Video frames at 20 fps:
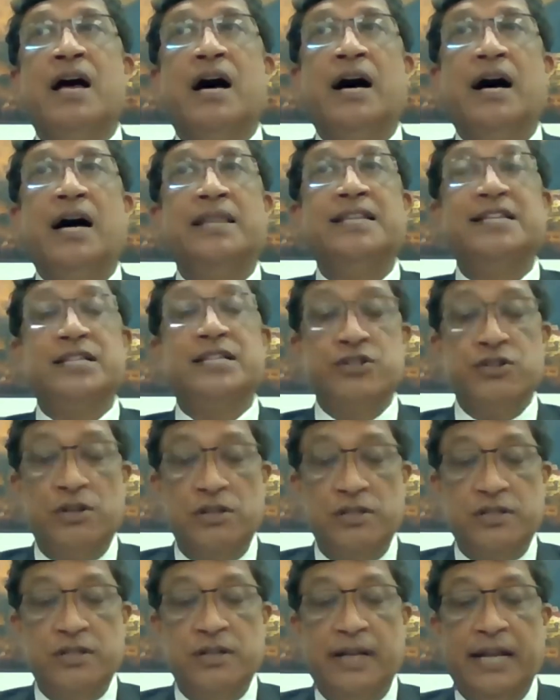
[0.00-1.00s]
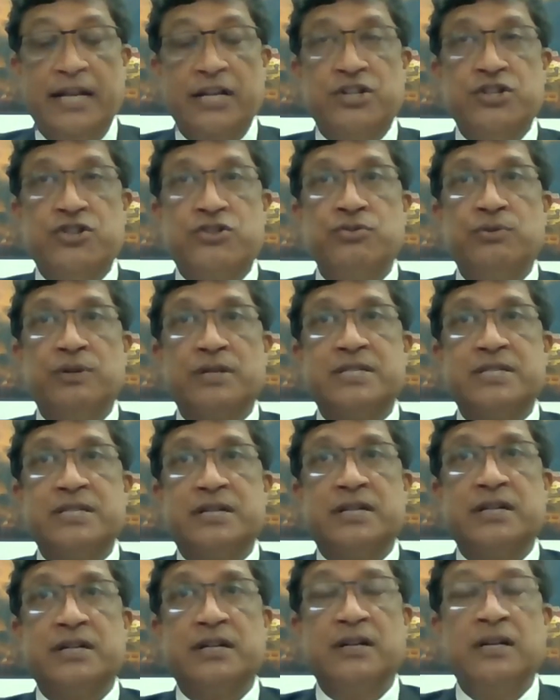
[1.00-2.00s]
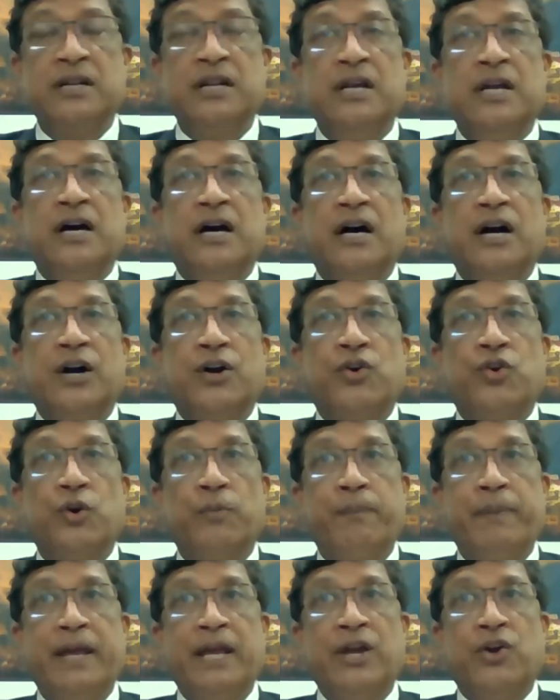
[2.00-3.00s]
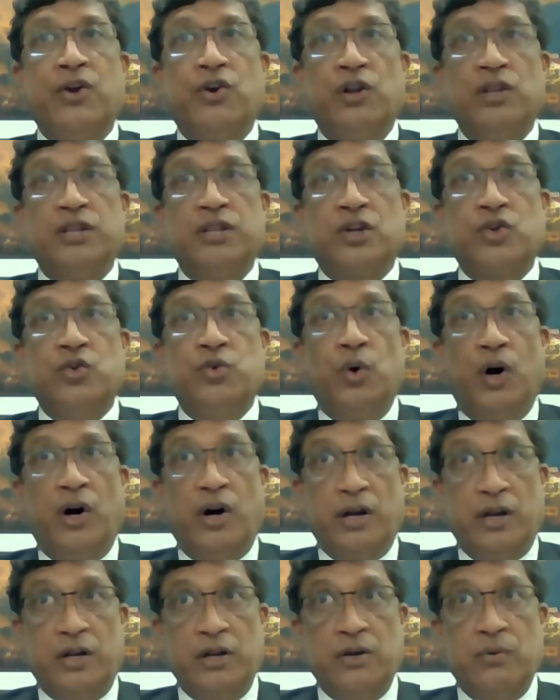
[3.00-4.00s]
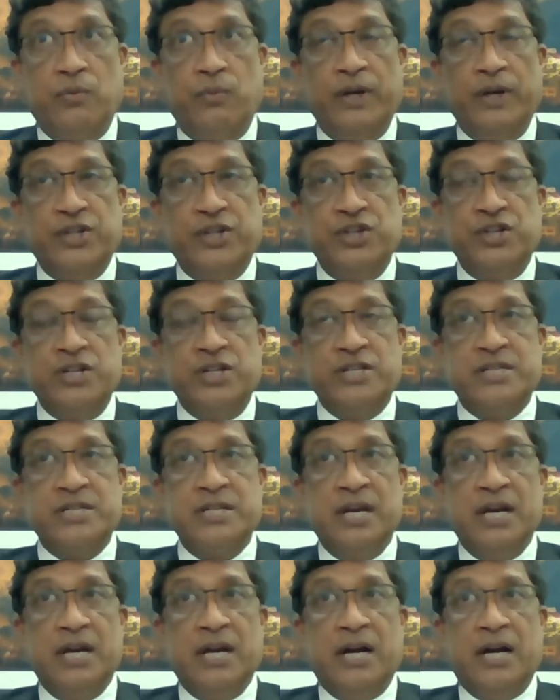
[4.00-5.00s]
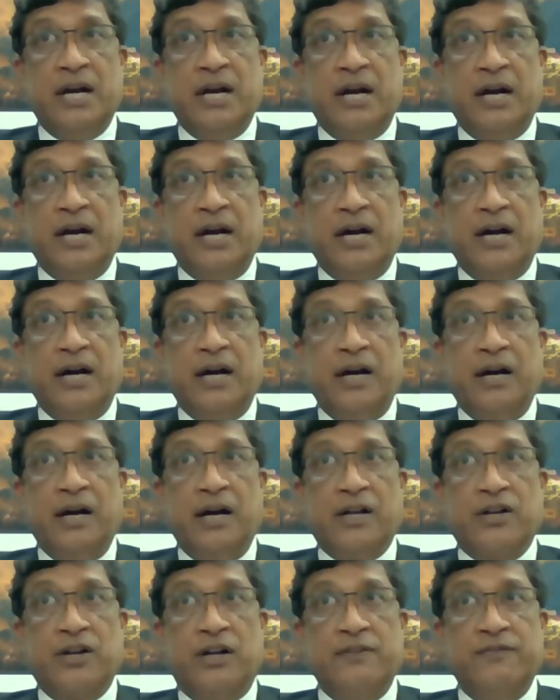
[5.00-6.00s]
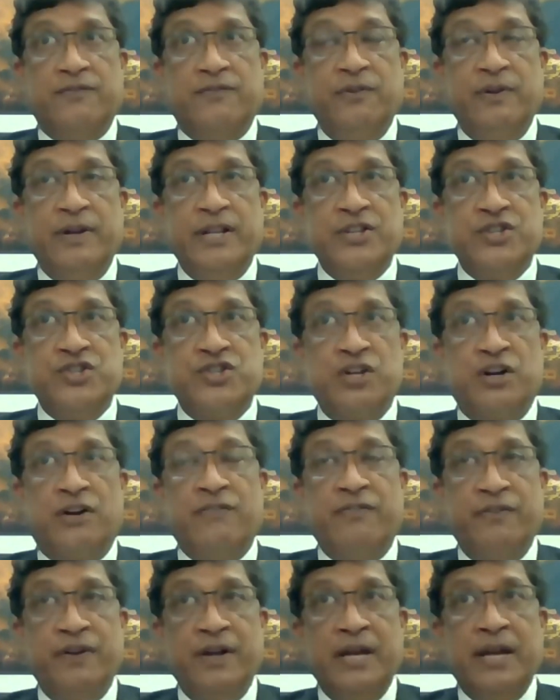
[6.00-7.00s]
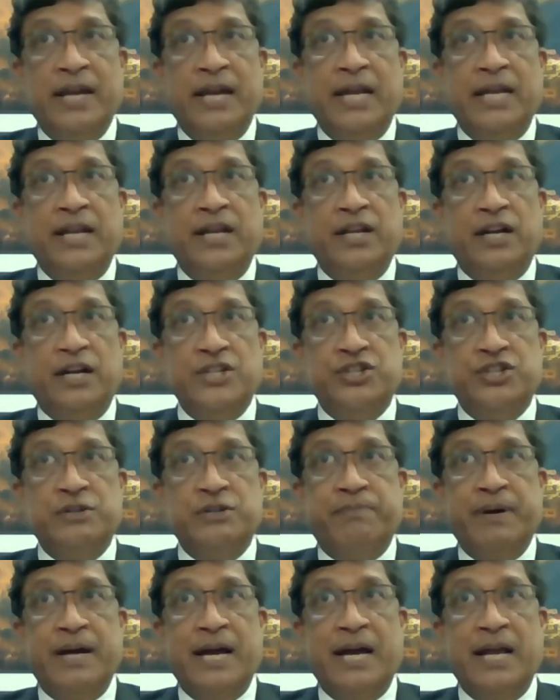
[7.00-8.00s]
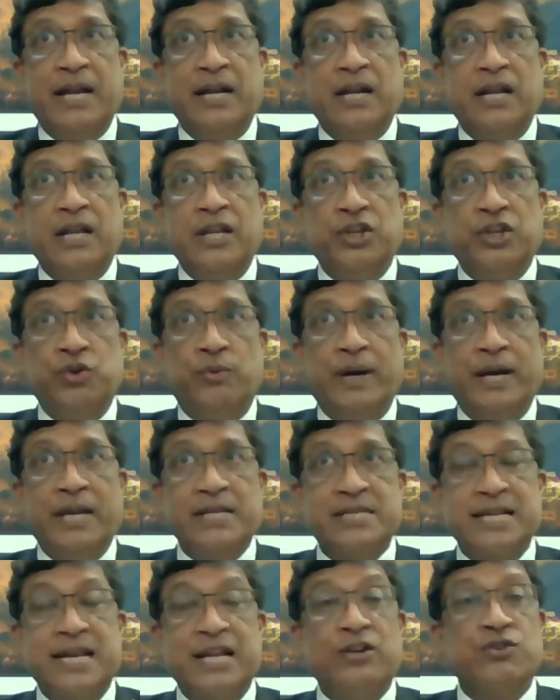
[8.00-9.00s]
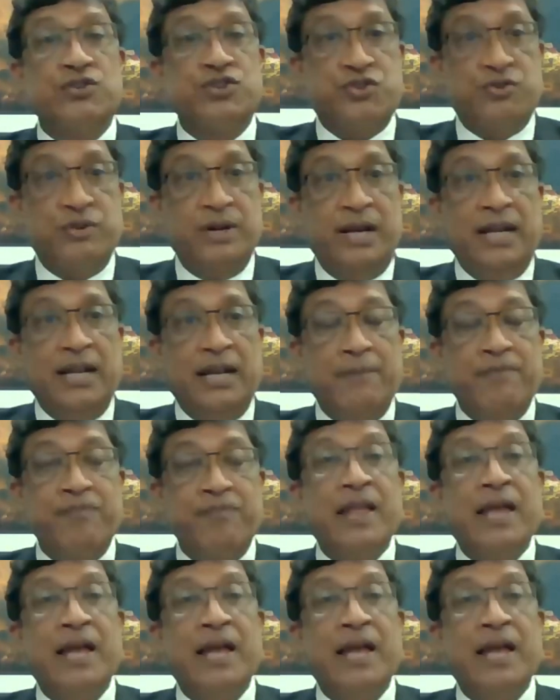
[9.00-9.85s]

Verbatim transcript: Uh, this has also led to a certain grouping called the Quad, which is a confluence of India, Japan, US, and Australia.